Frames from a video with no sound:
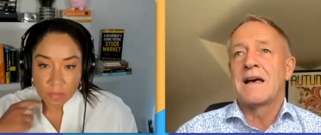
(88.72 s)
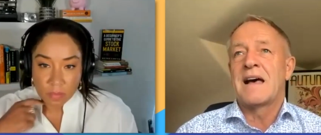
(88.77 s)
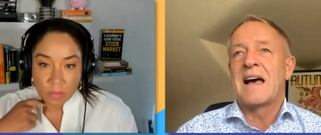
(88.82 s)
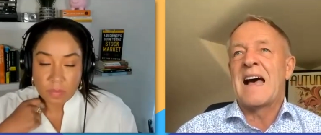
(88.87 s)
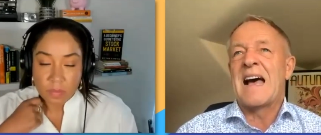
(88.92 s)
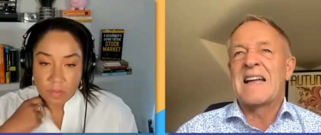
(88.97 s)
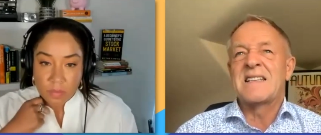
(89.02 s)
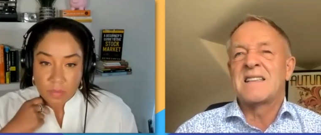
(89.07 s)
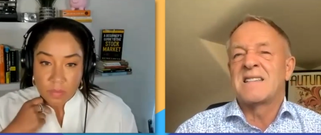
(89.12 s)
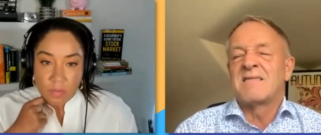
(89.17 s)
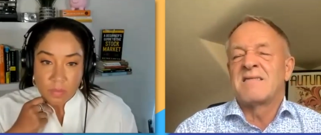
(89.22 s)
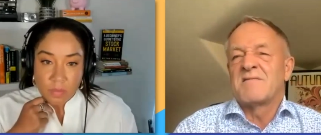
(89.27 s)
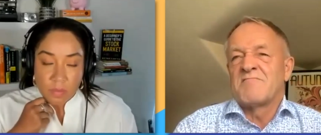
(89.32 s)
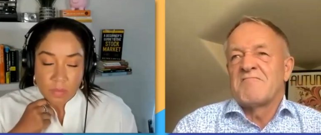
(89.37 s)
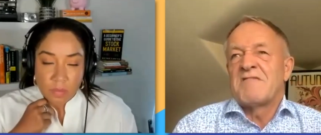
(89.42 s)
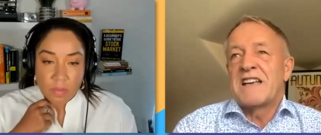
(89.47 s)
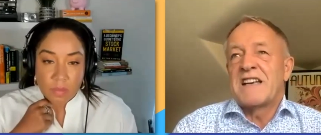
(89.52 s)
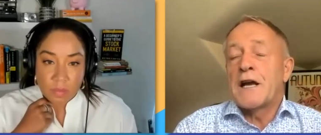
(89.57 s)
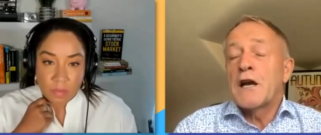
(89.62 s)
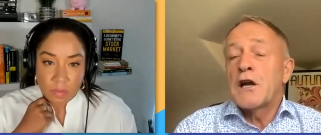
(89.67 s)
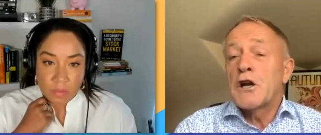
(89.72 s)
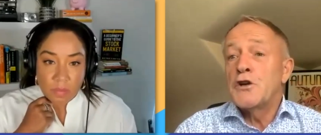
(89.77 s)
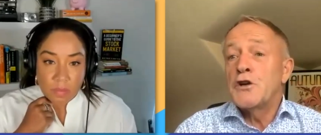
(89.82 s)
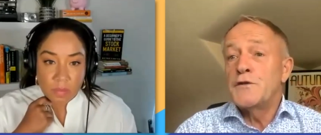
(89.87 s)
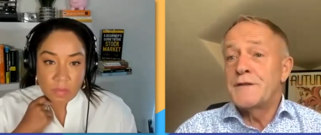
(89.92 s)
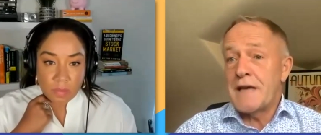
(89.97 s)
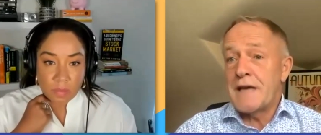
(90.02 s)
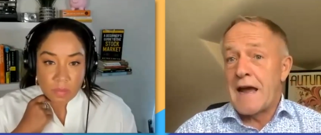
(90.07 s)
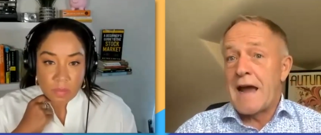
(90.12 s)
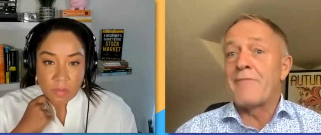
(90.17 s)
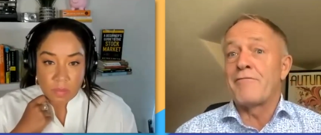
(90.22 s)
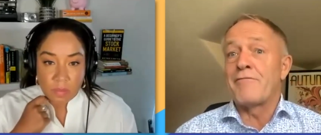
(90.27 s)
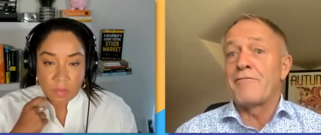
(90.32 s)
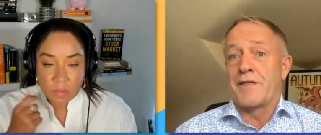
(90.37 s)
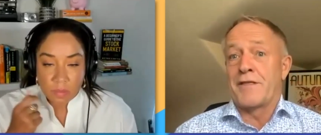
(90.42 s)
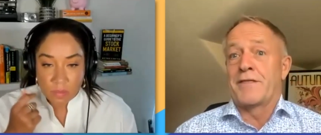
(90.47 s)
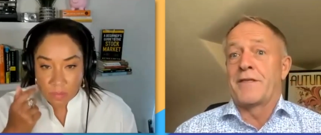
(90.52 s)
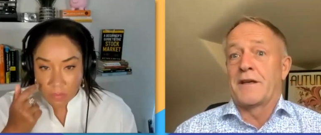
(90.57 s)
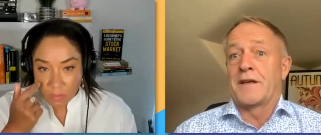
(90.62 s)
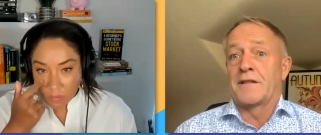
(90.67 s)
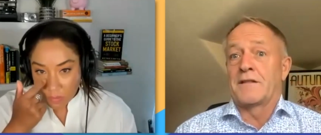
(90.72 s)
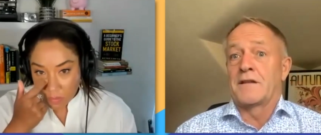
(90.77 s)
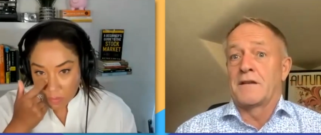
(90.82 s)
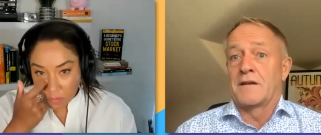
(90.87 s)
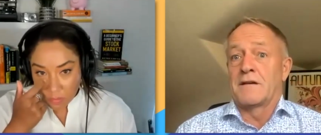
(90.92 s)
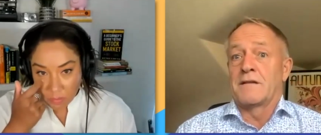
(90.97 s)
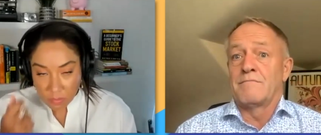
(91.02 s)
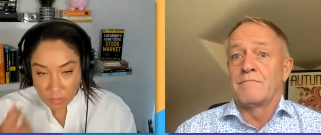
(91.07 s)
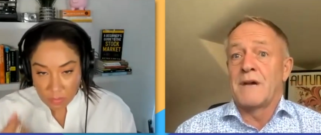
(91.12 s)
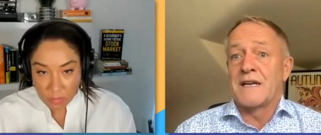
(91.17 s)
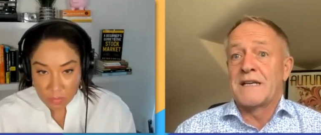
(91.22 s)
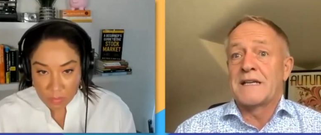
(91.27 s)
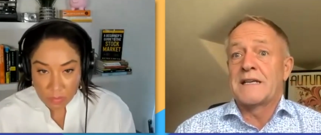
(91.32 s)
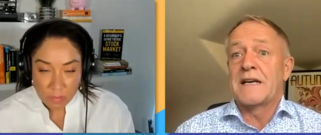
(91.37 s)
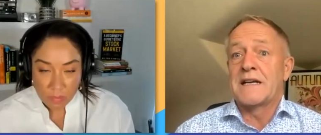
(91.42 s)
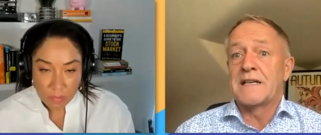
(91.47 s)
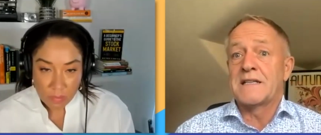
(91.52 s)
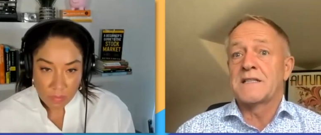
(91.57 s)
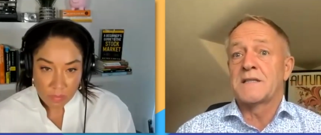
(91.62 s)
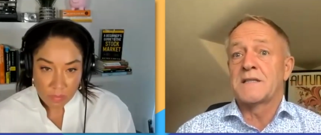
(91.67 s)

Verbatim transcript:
Speaker 1: ad- really includes everything that money gets